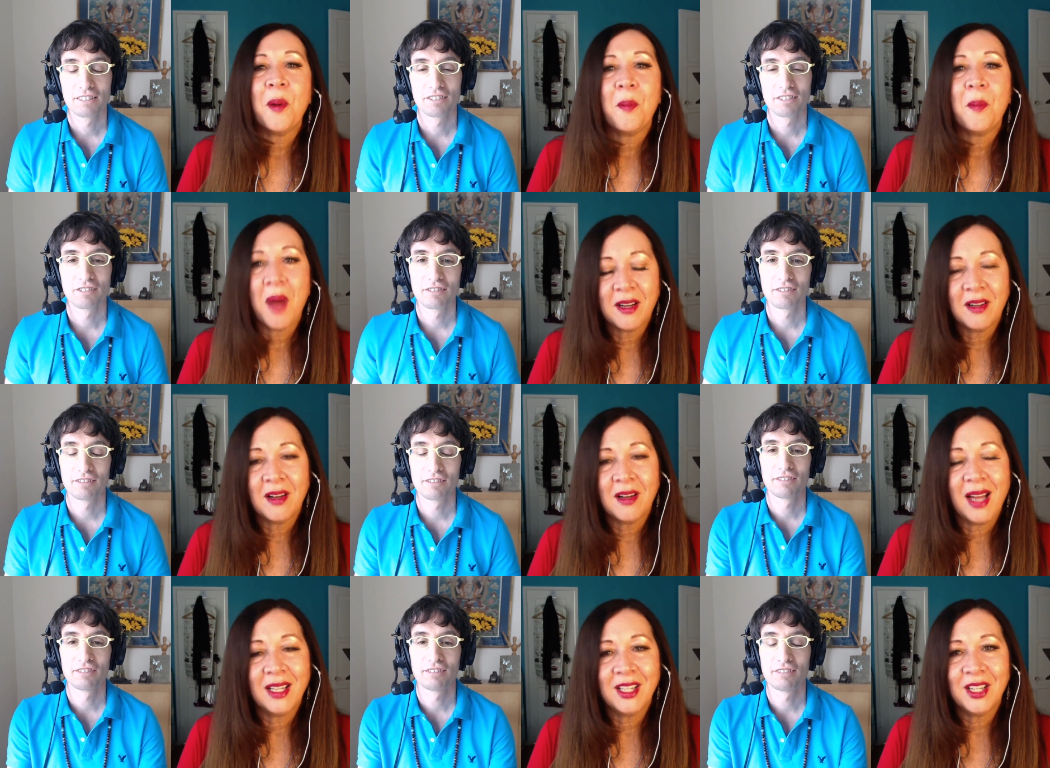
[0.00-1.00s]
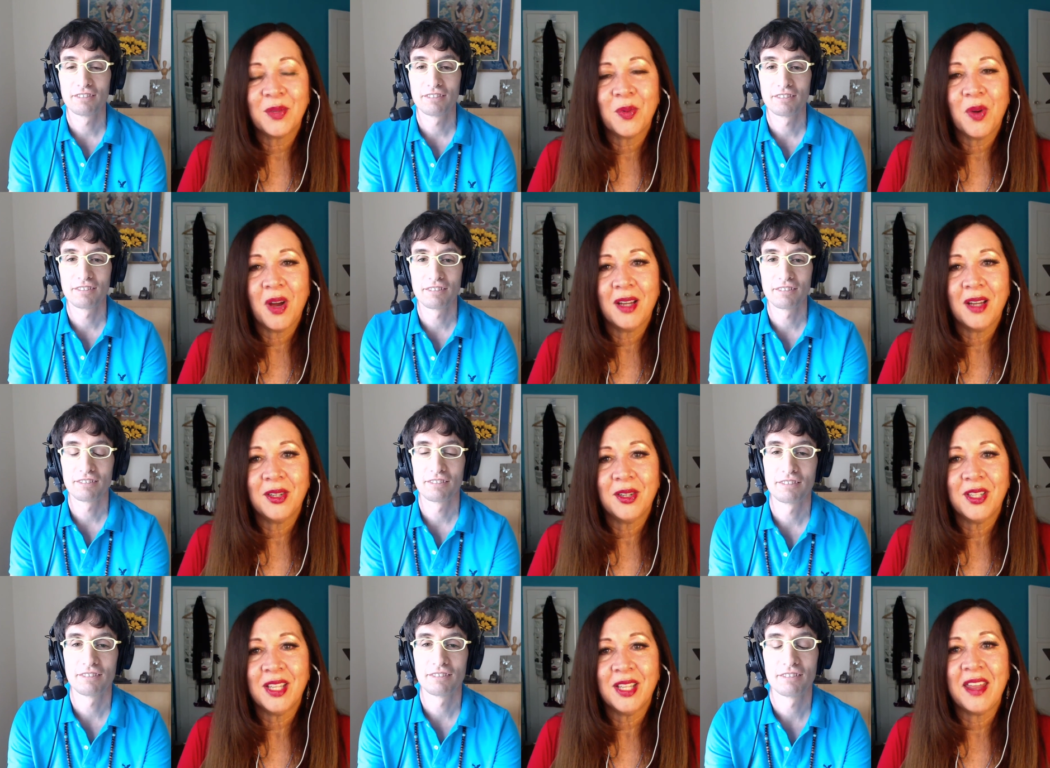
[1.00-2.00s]
Speaker 1: Michael, I just want to
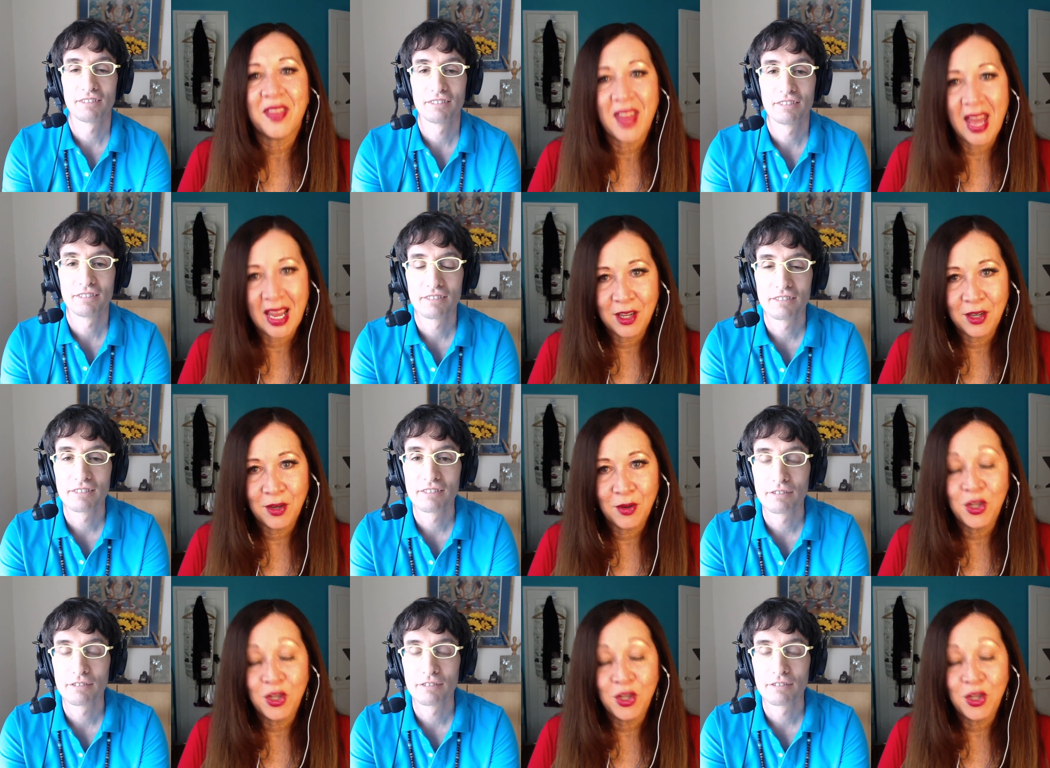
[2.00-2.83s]
say thank you.